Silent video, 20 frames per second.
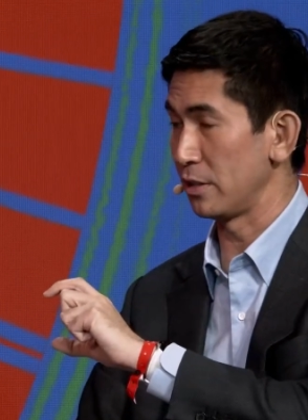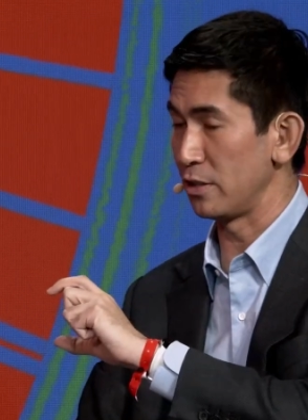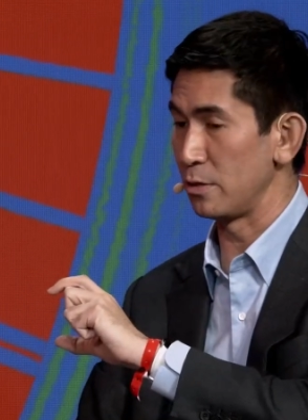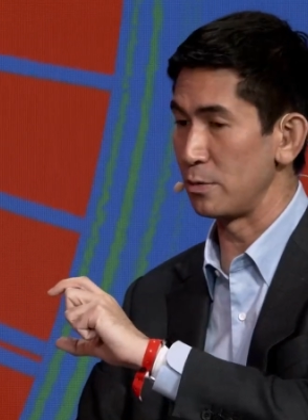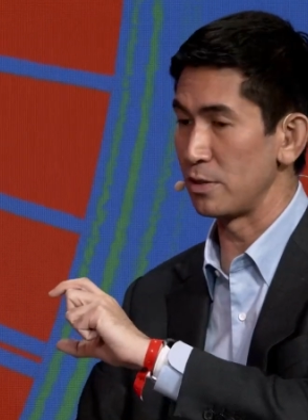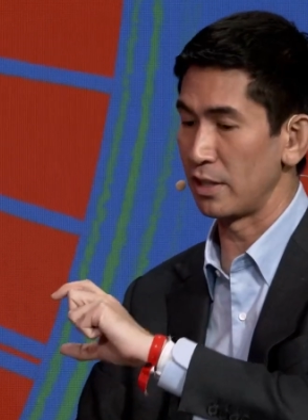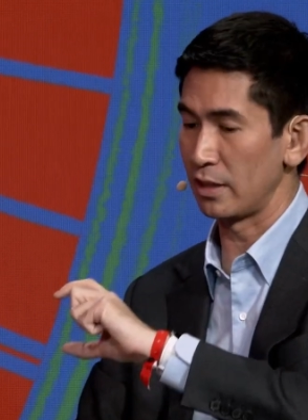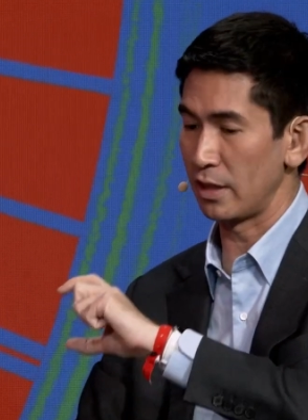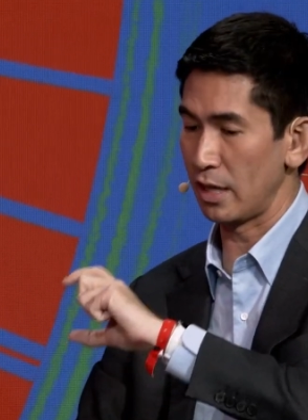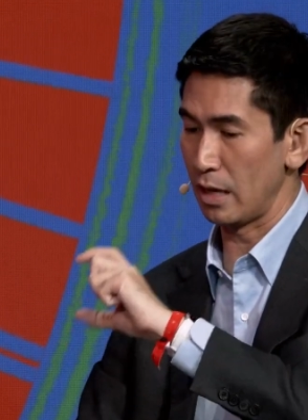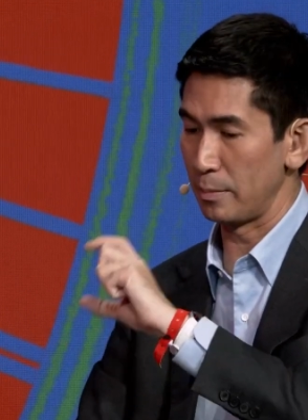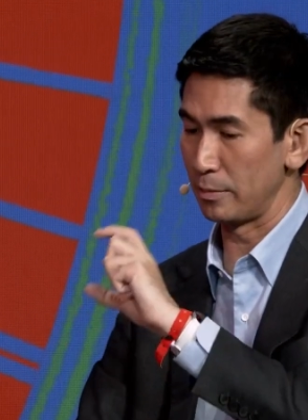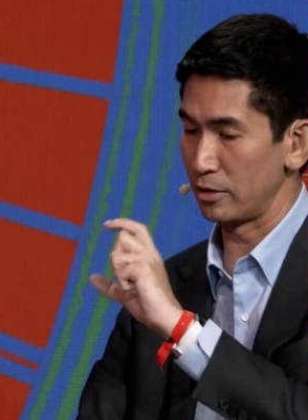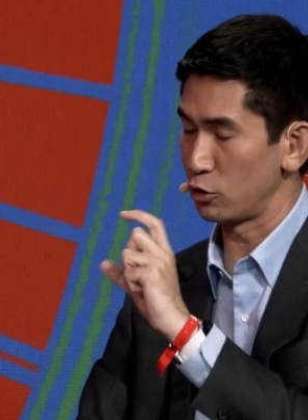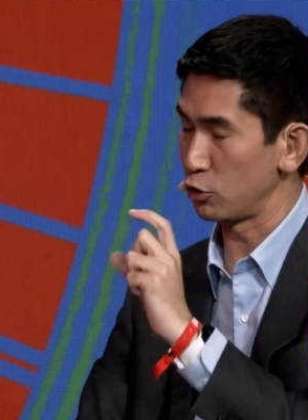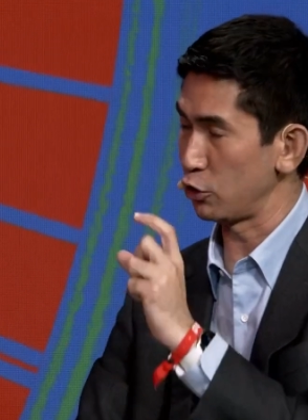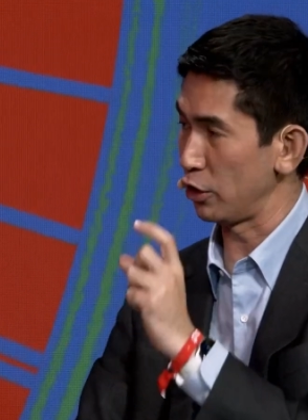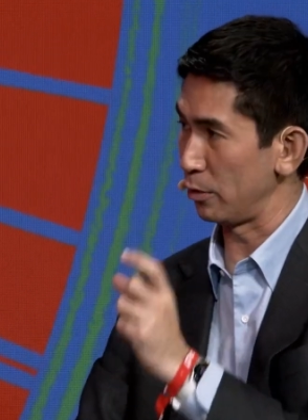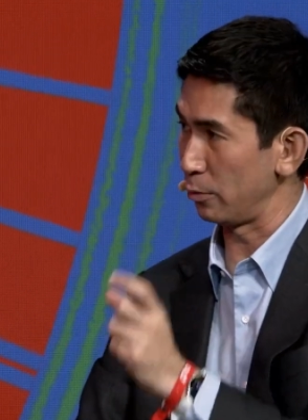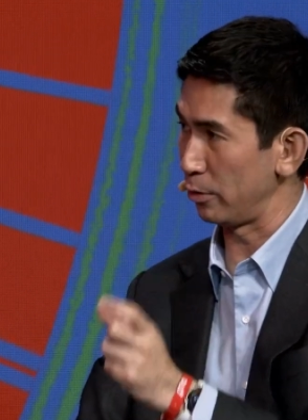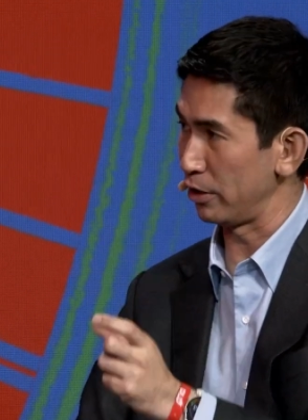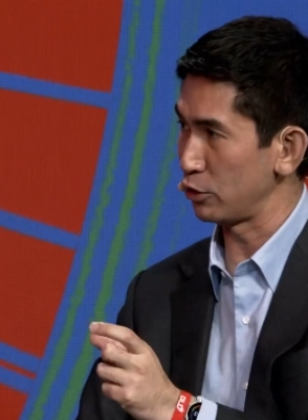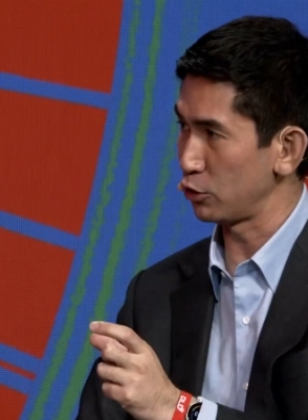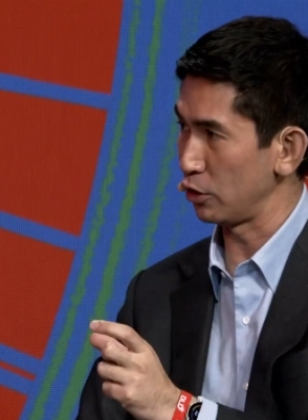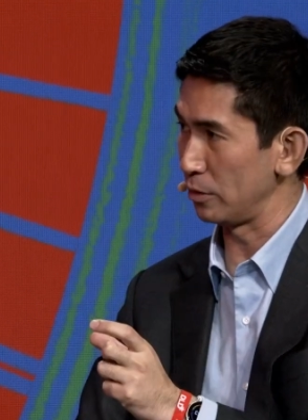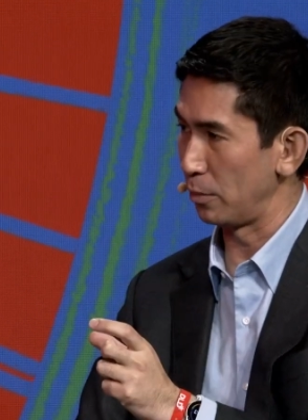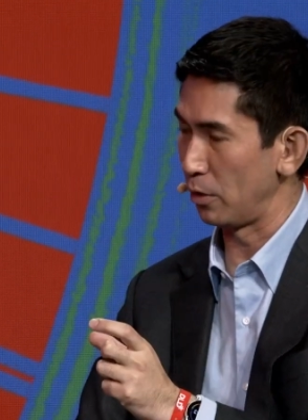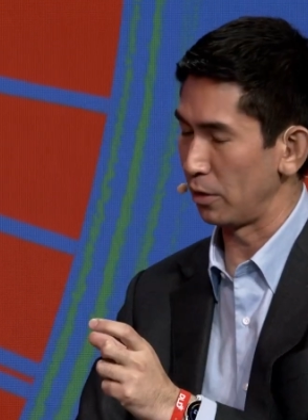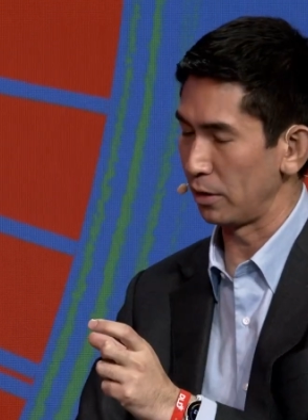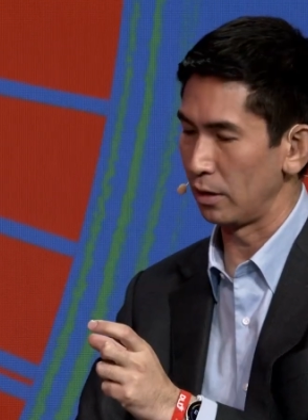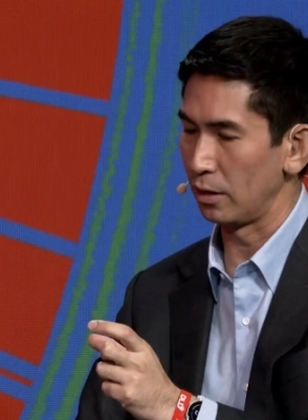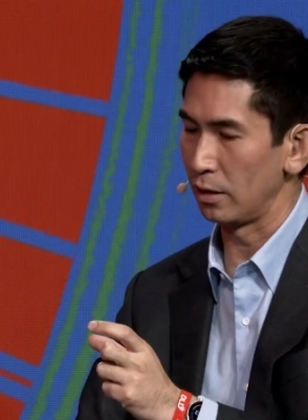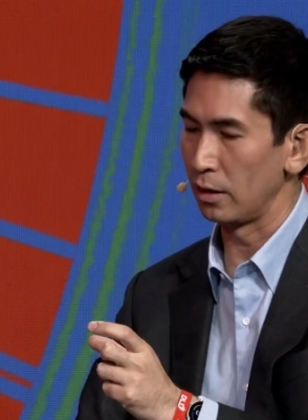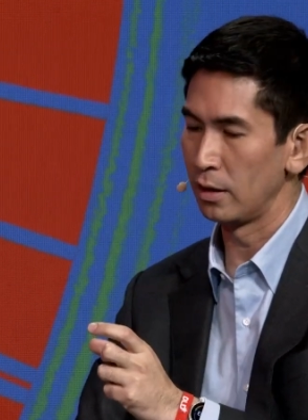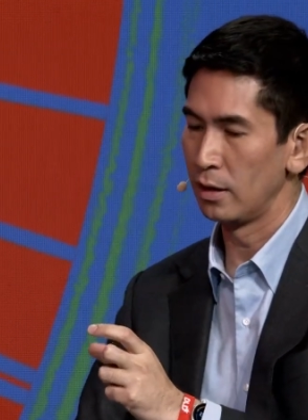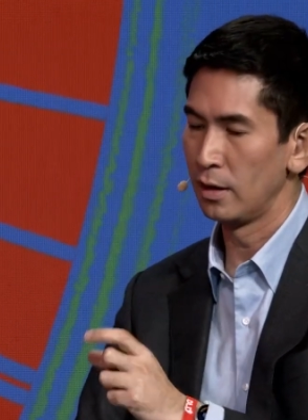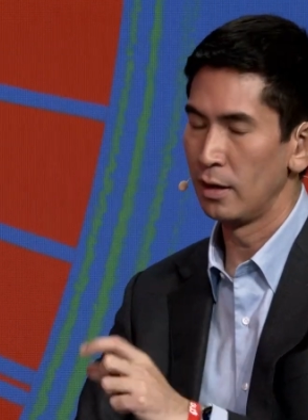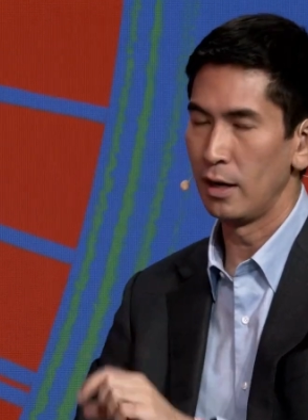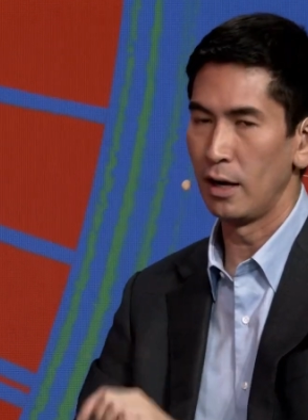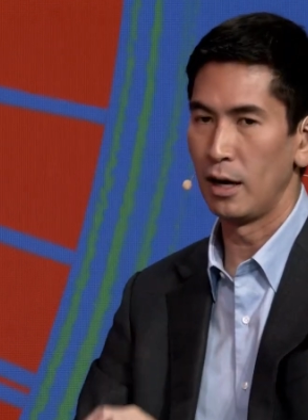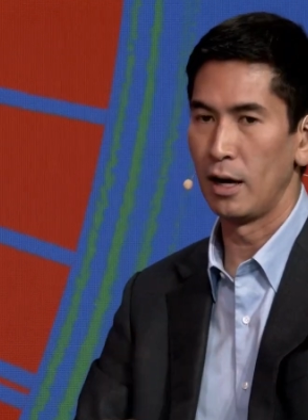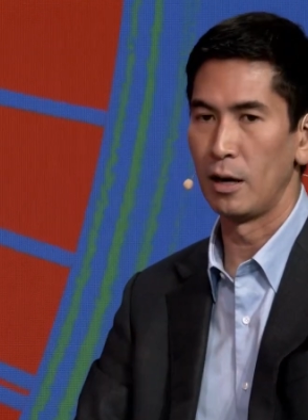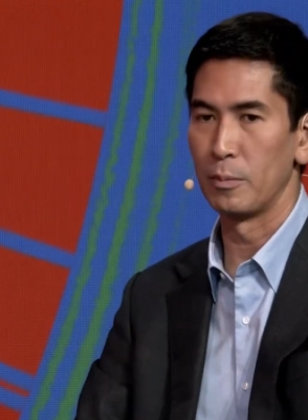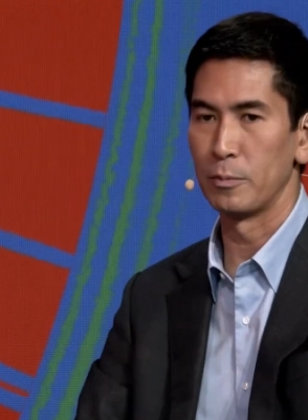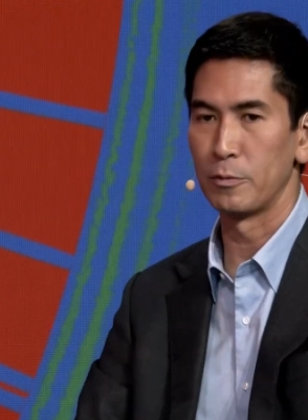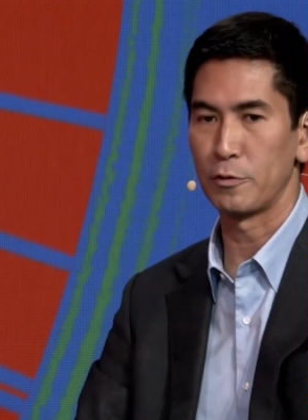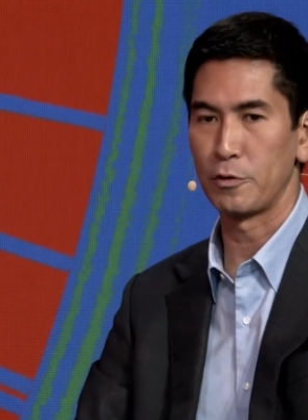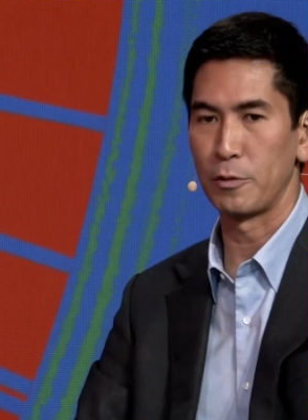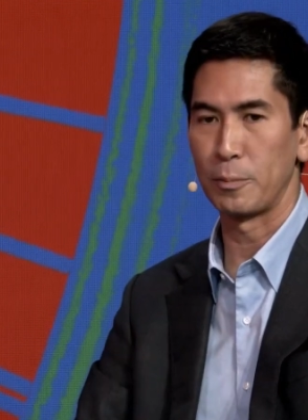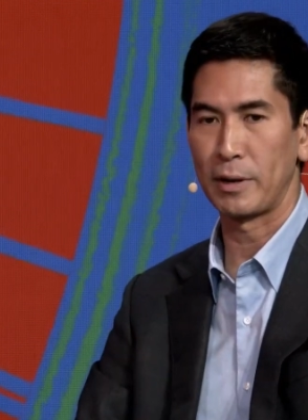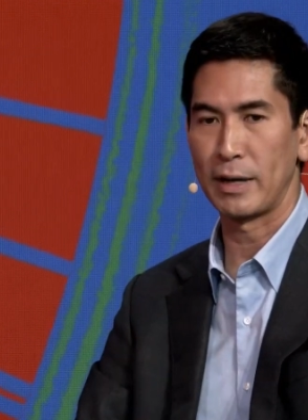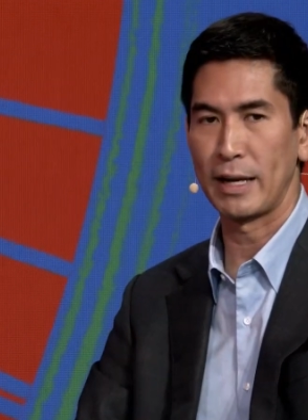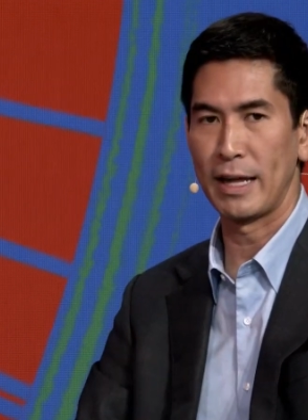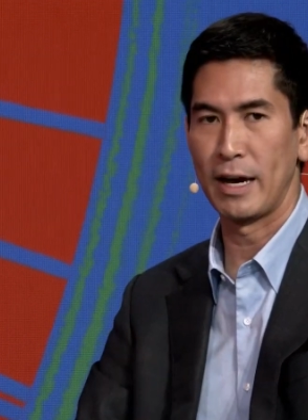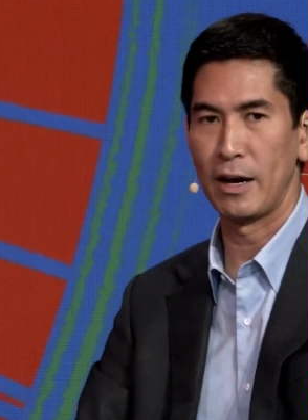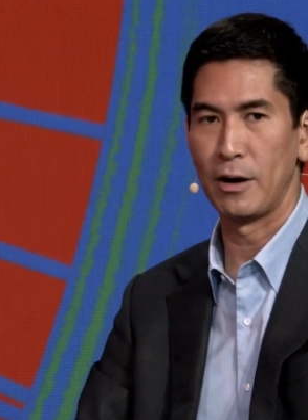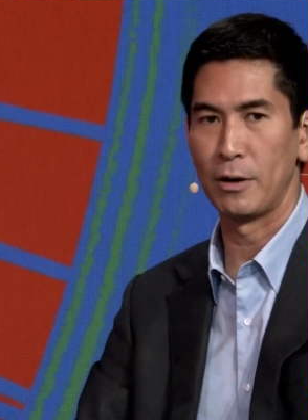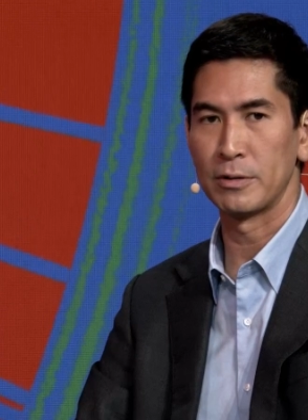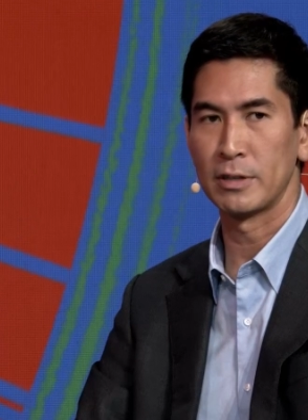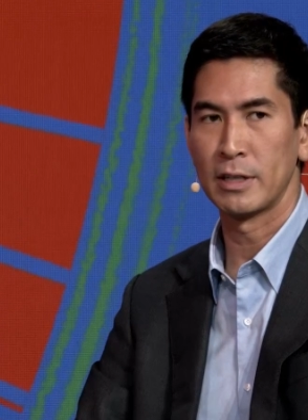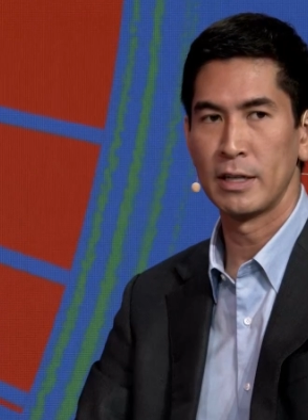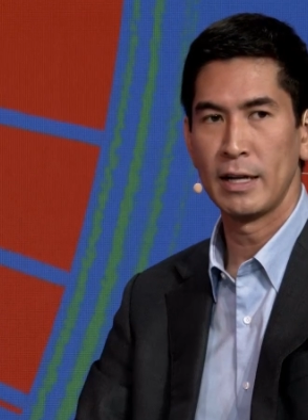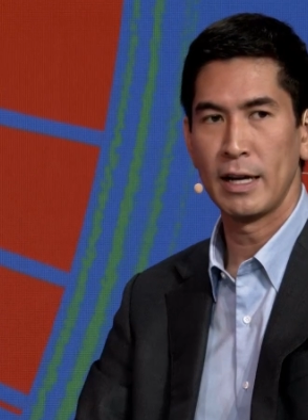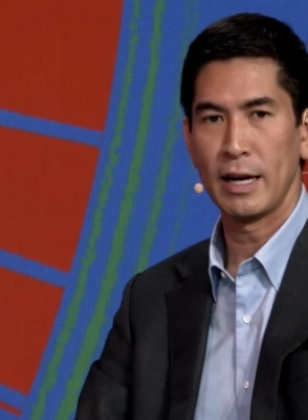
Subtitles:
using the image generation model from cloud.